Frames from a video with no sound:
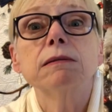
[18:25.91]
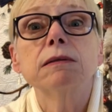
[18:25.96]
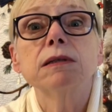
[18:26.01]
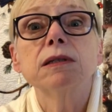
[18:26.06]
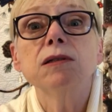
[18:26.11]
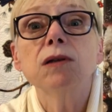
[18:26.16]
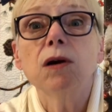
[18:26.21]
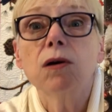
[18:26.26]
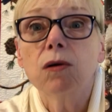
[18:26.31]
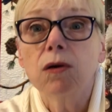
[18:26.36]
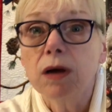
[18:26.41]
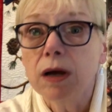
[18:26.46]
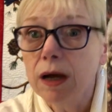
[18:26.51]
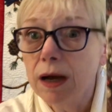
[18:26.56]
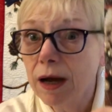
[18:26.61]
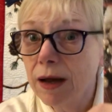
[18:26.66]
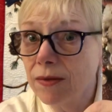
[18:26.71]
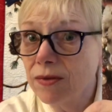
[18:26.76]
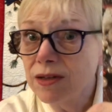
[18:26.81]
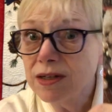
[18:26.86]
So
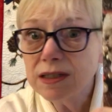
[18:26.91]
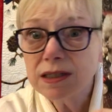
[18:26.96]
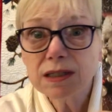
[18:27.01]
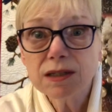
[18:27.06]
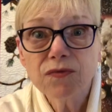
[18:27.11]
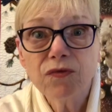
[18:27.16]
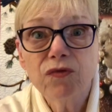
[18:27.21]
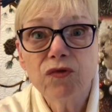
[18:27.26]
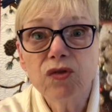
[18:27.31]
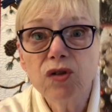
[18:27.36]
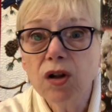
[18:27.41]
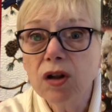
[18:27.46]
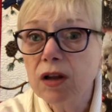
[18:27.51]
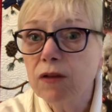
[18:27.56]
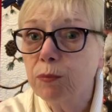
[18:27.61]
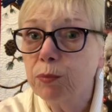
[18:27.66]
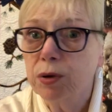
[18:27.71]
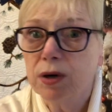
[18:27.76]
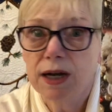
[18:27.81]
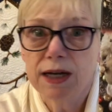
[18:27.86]
this is full
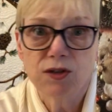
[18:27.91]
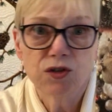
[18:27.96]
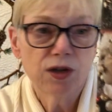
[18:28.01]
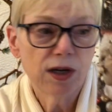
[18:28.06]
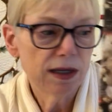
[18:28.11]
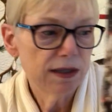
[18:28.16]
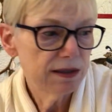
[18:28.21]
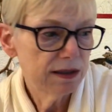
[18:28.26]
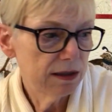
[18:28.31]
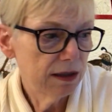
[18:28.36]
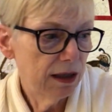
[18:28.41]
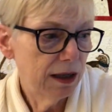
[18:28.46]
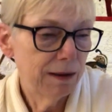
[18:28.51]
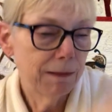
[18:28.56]
of projects.